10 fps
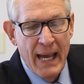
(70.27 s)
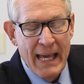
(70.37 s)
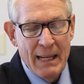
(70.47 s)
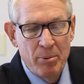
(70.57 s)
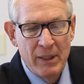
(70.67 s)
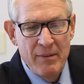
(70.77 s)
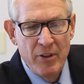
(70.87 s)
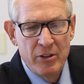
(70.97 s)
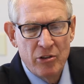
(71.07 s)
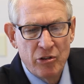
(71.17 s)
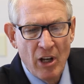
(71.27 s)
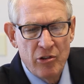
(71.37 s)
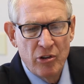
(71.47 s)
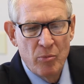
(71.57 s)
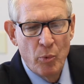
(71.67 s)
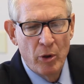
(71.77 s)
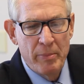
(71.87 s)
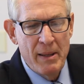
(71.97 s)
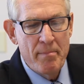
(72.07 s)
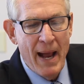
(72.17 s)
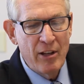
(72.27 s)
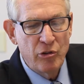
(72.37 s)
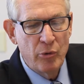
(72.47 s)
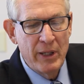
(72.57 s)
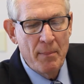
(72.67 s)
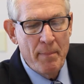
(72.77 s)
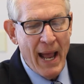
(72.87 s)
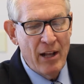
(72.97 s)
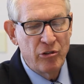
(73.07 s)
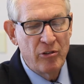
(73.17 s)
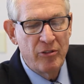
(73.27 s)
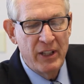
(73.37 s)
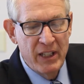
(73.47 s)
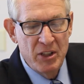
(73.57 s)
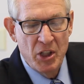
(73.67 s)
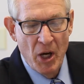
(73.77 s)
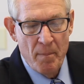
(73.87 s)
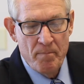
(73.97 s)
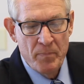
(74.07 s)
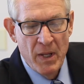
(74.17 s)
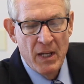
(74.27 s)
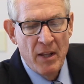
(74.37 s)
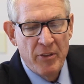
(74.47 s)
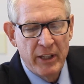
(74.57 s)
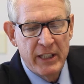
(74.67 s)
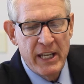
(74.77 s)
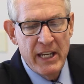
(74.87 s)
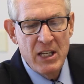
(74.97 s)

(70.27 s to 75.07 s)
and I believe the discussion will be mastering passive income, the key